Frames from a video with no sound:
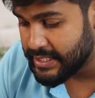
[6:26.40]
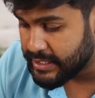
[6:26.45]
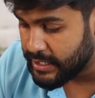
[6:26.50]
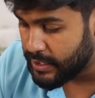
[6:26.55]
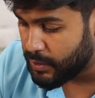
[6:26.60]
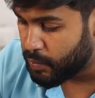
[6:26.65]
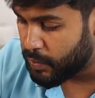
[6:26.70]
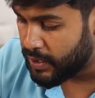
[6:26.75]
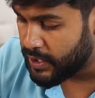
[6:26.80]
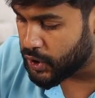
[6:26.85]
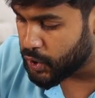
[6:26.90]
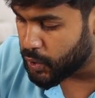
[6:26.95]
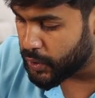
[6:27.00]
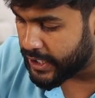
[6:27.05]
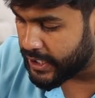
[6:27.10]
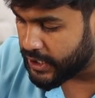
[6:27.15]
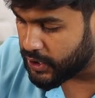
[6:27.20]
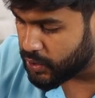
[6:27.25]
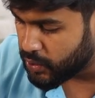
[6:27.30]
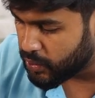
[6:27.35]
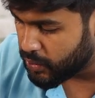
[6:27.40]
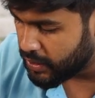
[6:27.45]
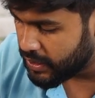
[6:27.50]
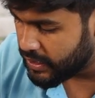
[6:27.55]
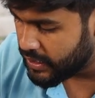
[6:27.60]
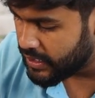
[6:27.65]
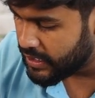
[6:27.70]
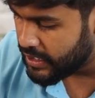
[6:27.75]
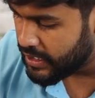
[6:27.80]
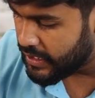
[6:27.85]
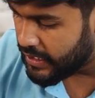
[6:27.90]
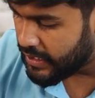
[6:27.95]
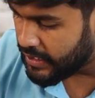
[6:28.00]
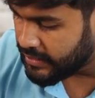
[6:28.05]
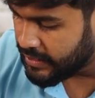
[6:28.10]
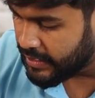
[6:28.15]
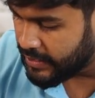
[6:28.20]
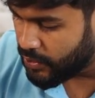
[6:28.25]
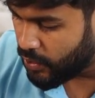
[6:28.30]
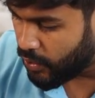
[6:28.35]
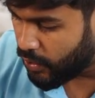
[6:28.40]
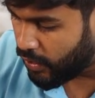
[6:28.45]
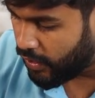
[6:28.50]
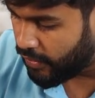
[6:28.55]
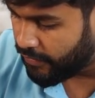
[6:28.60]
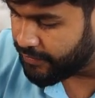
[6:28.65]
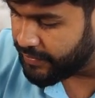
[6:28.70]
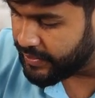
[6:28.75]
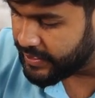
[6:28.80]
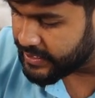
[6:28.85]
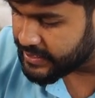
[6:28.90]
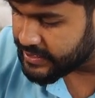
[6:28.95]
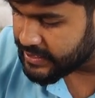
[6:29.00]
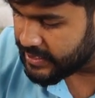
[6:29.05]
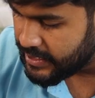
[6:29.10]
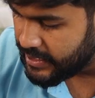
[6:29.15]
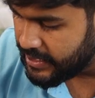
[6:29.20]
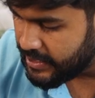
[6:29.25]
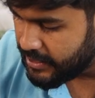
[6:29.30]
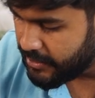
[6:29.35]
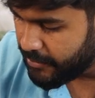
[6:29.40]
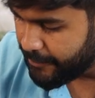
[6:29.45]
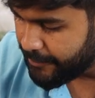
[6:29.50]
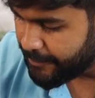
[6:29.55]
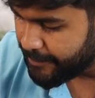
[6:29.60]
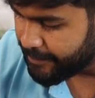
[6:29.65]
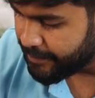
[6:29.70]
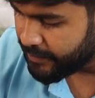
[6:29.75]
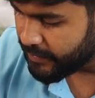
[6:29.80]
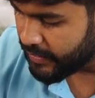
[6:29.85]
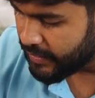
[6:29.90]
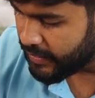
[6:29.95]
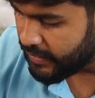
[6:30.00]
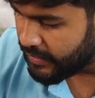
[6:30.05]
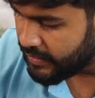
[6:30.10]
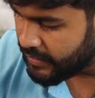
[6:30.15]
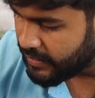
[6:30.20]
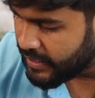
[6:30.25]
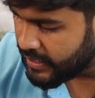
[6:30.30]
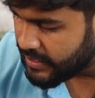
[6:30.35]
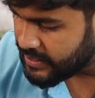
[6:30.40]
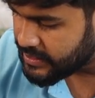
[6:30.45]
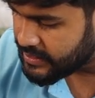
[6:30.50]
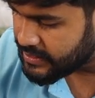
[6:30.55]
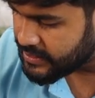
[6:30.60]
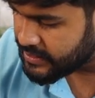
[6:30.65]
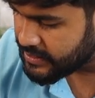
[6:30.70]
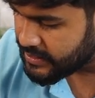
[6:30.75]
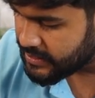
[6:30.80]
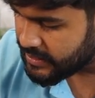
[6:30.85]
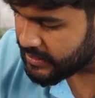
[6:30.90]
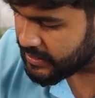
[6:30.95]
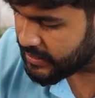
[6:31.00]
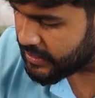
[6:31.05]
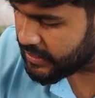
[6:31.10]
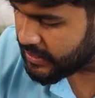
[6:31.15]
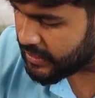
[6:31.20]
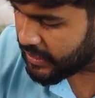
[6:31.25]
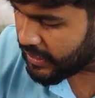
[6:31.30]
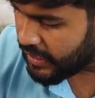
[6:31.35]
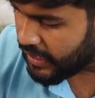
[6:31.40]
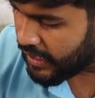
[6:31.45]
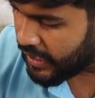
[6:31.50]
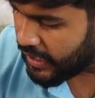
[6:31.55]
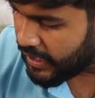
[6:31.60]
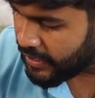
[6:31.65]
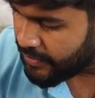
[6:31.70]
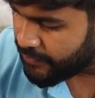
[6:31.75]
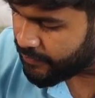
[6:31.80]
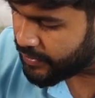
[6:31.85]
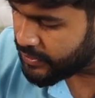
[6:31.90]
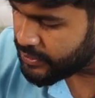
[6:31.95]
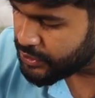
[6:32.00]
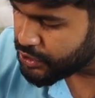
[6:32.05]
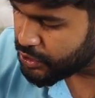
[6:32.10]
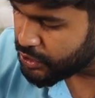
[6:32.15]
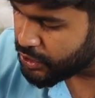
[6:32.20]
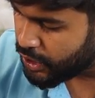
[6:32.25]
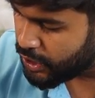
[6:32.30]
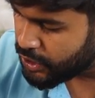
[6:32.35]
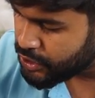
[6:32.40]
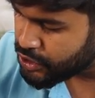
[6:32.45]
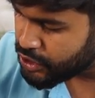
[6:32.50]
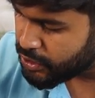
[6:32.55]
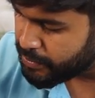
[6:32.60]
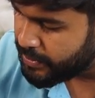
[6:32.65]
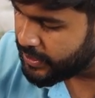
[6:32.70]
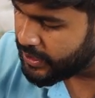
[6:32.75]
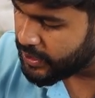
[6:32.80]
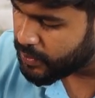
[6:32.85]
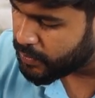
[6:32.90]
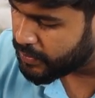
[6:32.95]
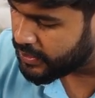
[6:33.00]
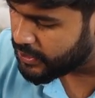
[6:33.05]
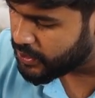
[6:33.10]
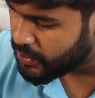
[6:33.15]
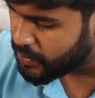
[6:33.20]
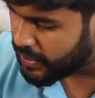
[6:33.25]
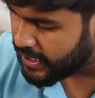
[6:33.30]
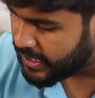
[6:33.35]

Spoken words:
is equal to L2, then obviously this R1 should also be equal to